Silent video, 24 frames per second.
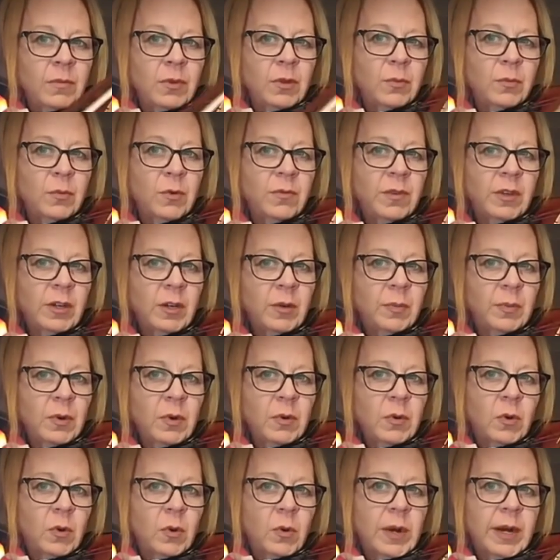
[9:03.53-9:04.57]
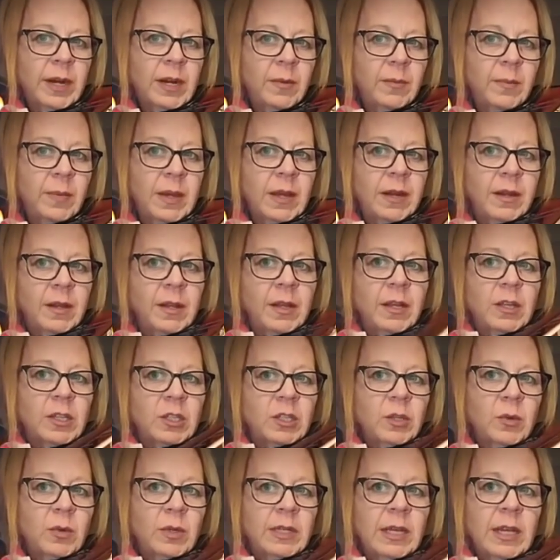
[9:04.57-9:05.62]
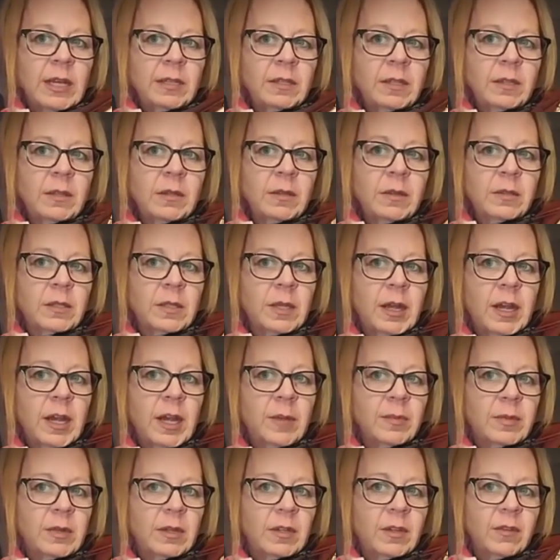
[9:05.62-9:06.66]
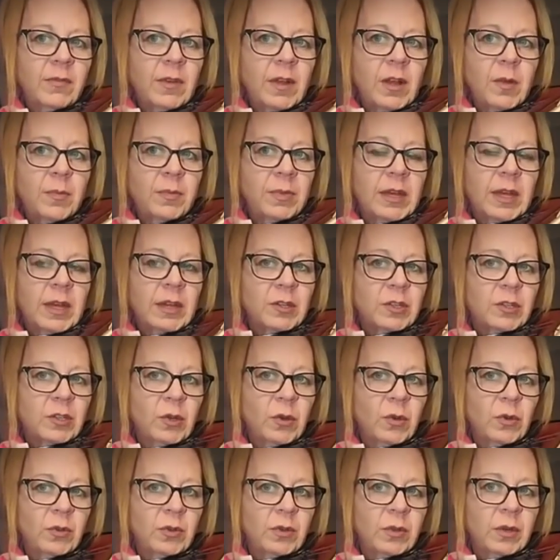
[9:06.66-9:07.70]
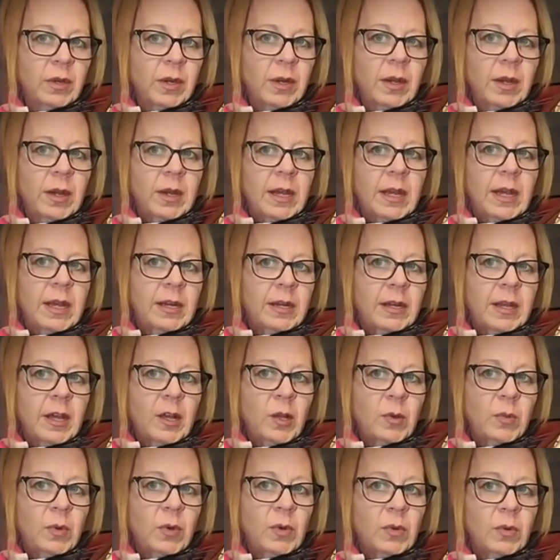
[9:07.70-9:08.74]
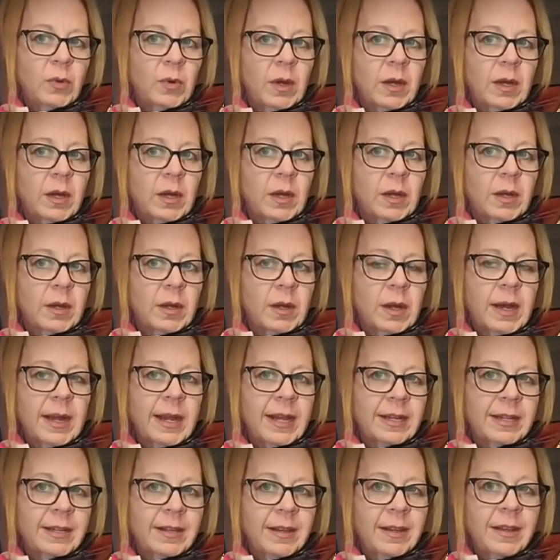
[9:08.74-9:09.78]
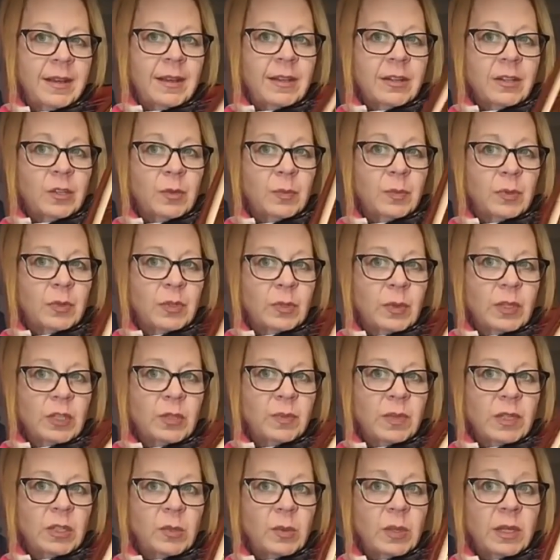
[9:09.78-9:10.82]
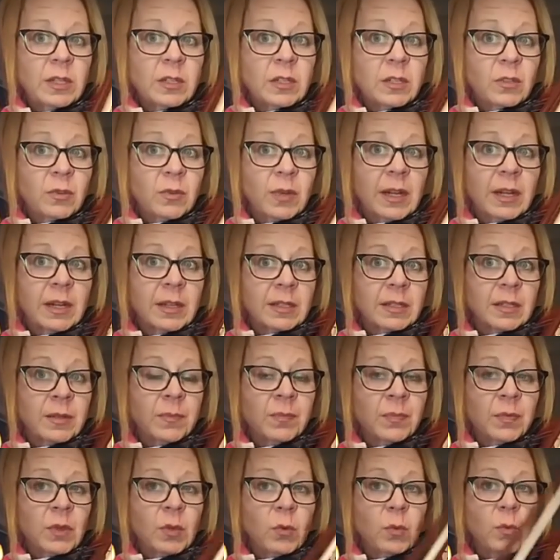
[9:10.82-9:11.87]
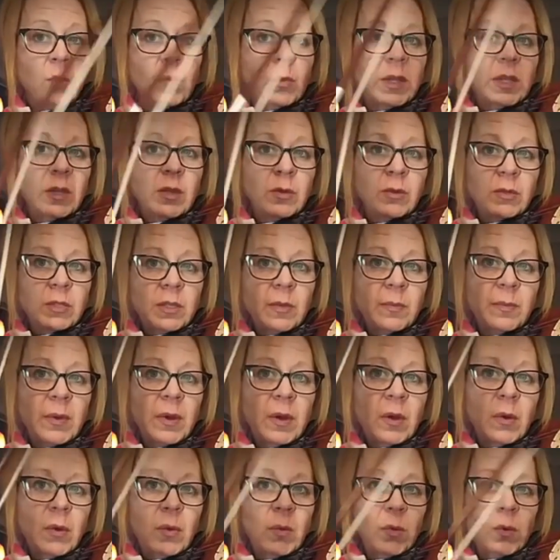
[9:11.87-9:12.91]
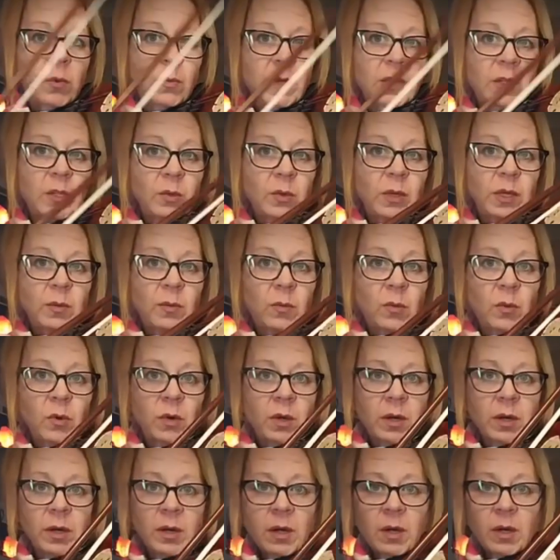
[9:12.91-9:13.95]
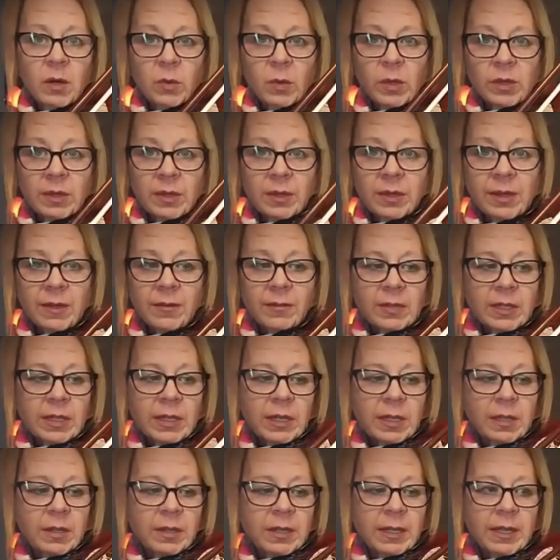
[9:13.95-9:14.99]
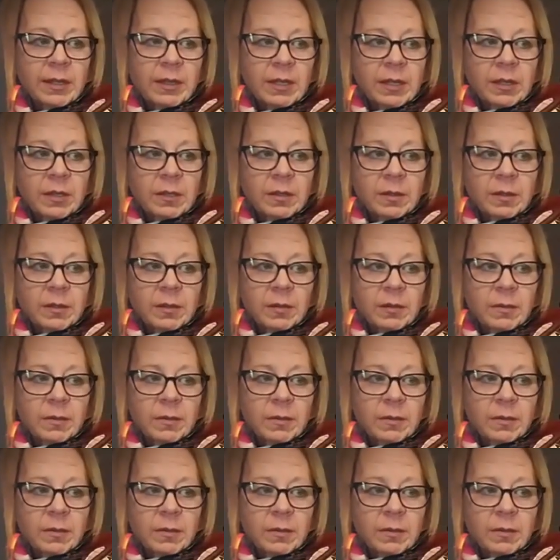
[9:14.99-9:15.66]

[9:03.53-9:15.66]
You're moving your bow quite a bit, so it takes a little time to develop that shoulder and elbow height to switch between strings. When we use the bow, we'll be doing more with the left hand like this,